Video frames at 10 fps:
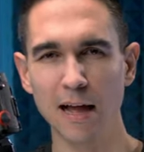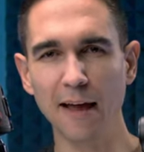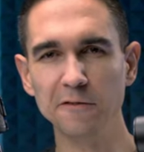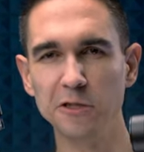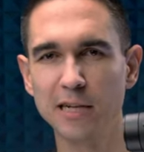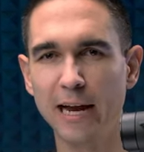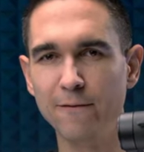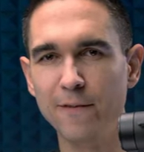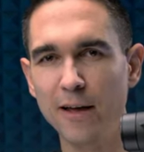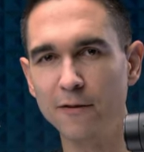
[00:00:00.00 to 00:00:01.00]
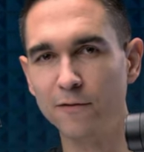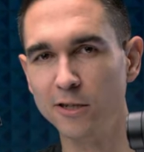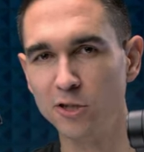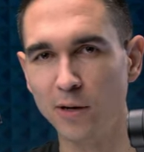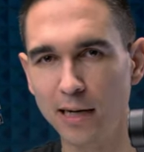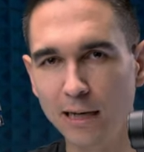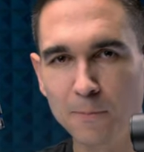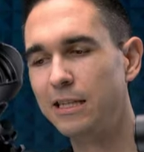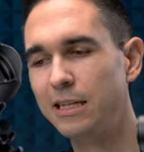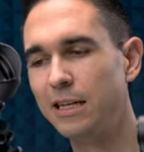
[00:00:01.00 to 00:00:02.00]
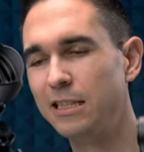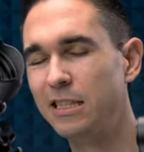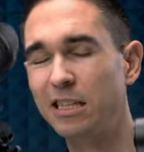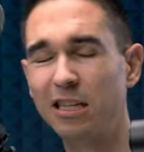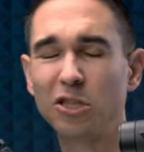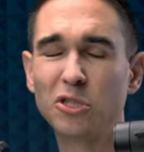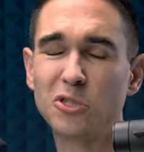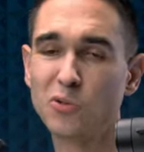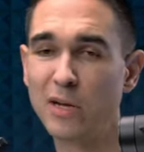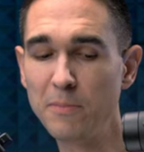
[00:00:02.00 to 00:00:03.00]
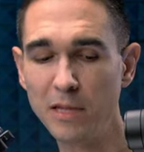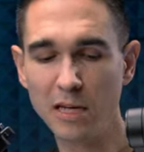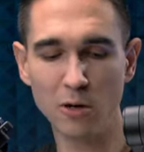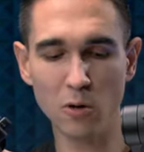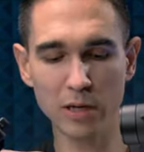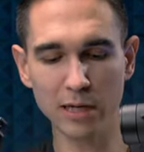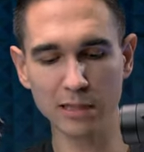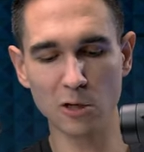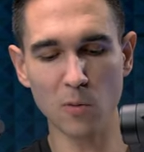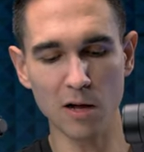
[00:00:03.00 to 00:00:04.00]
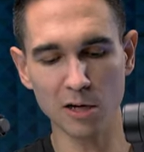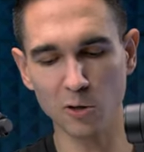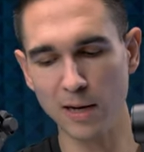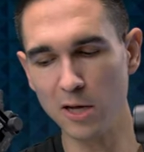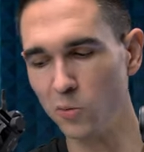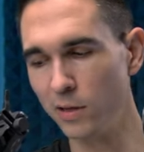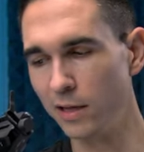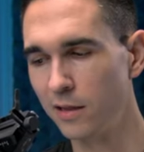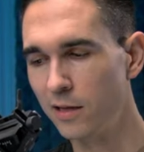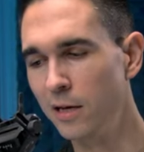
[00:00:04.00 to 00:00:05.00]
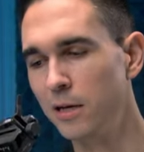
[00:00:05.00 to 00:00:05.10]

I've just kind of found it frustrating. It's extremely annoying to walk around with